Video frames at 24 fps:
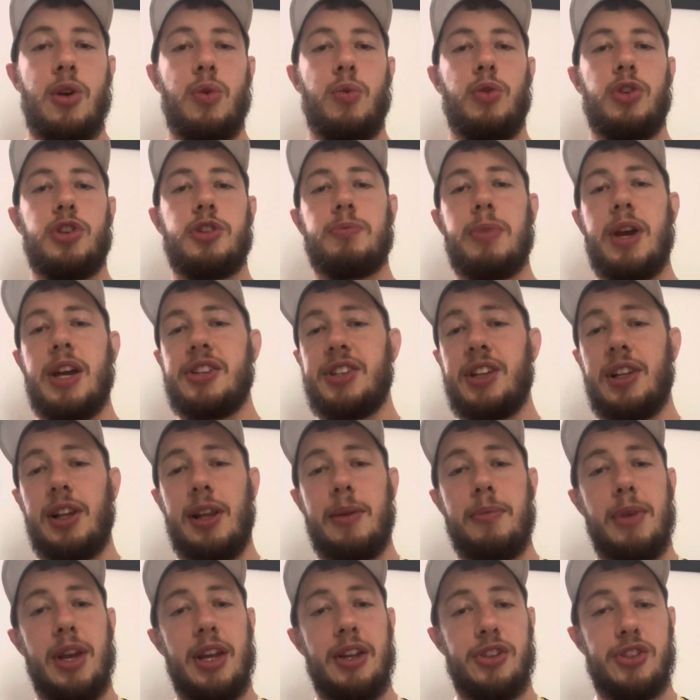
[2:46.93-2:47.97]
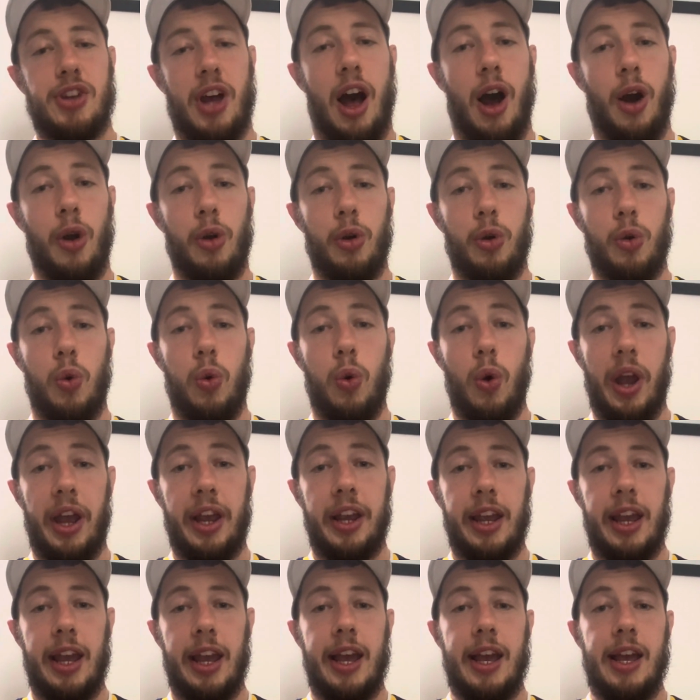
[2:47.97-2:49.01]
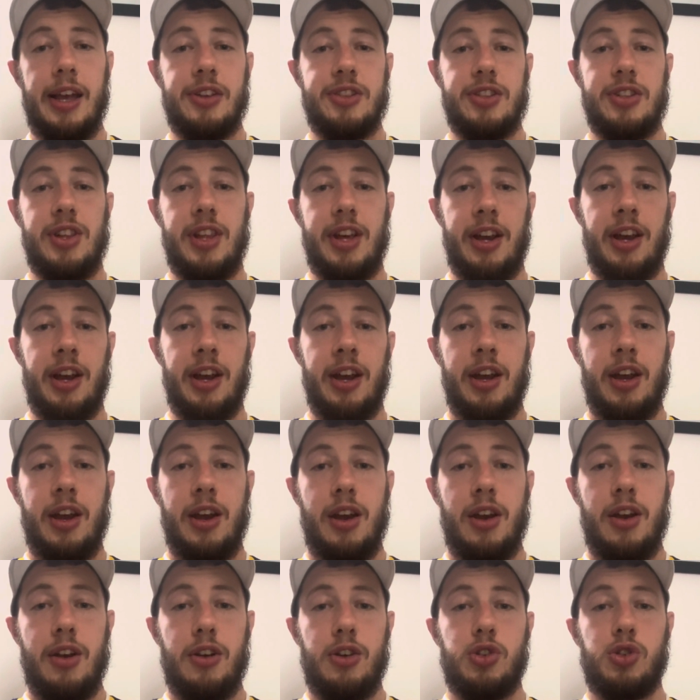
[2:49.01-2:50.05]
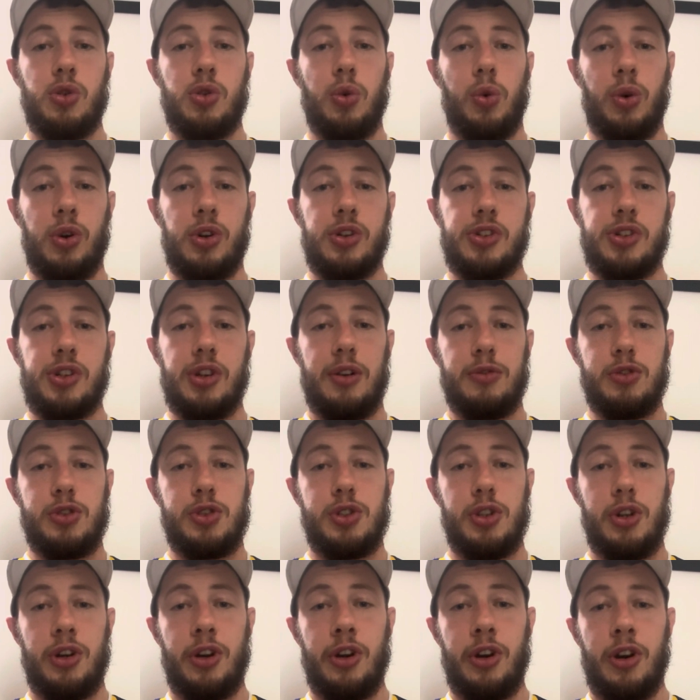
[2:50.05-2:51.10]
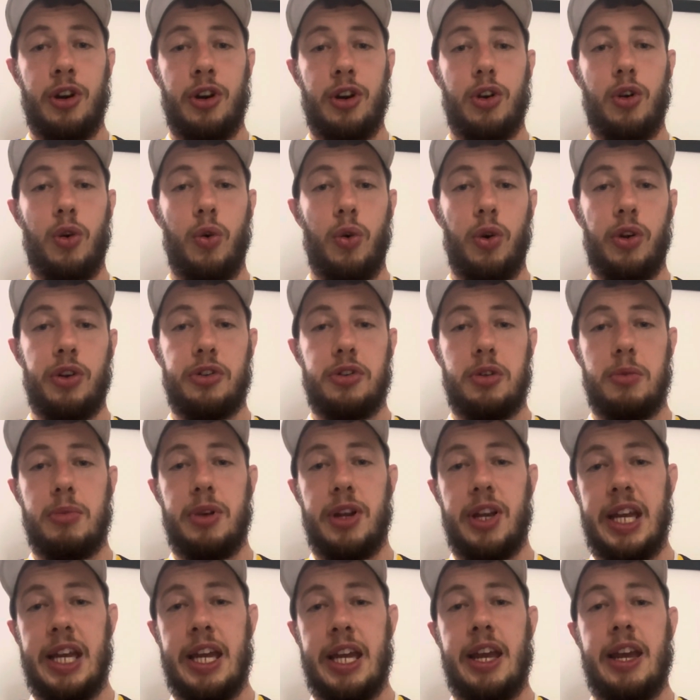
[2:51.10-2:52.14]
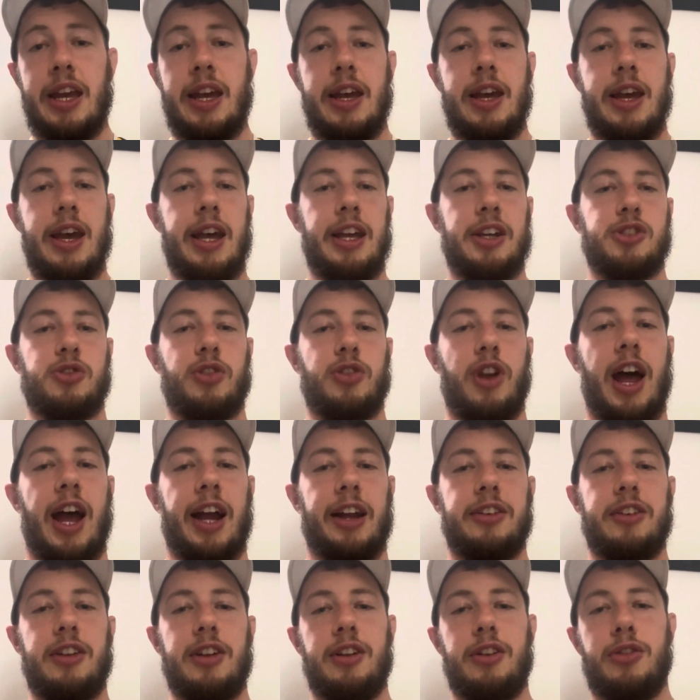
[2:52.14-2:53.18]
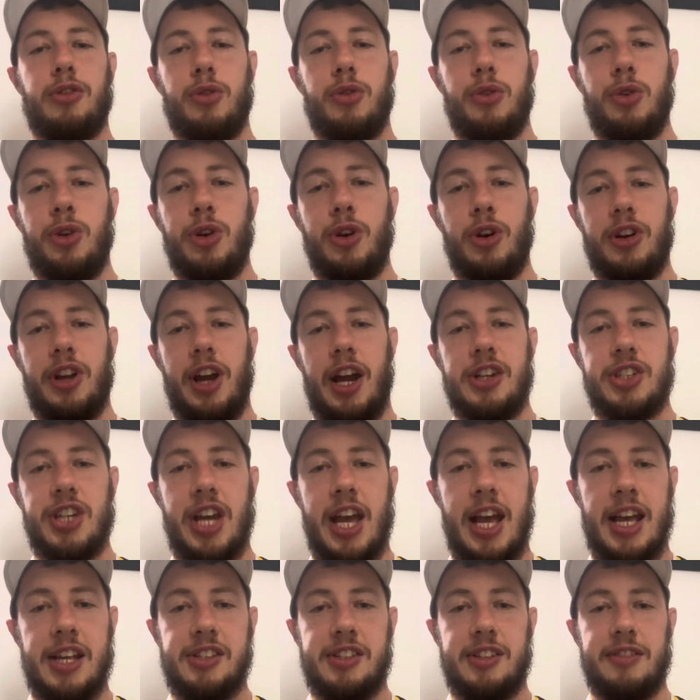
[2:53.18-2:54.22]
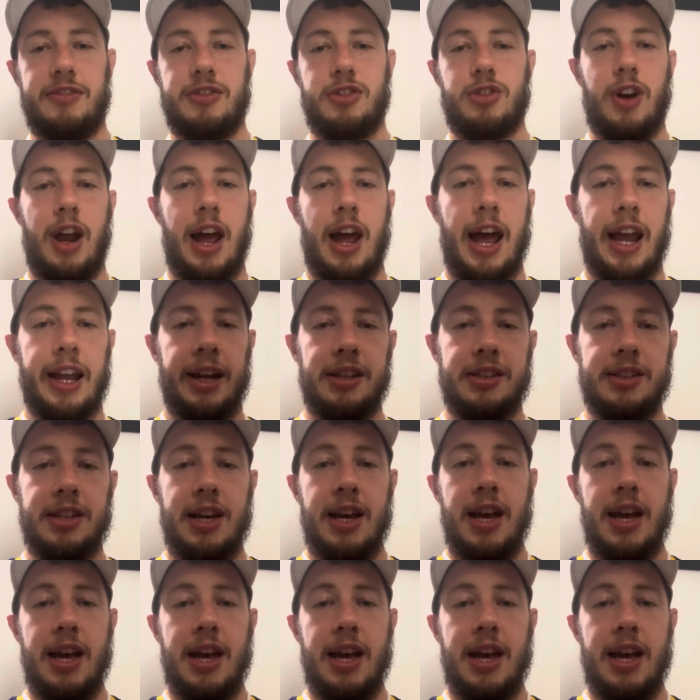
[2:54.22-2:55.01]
which basically means how quick is the source of sugar going to be extracted through your digestive tract